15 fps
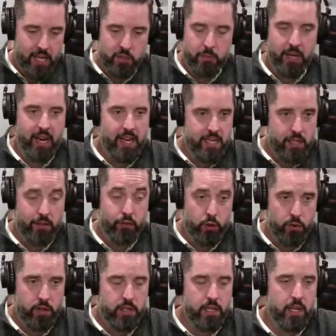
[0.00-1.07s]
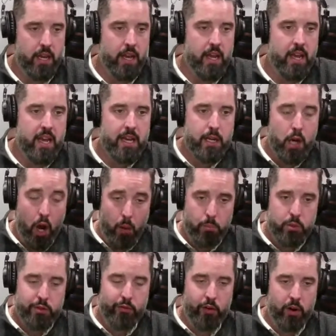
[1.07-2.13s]
cosmic idea of unity
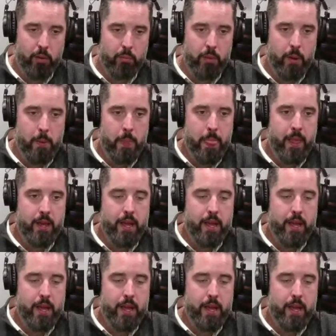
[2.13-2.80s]
comes from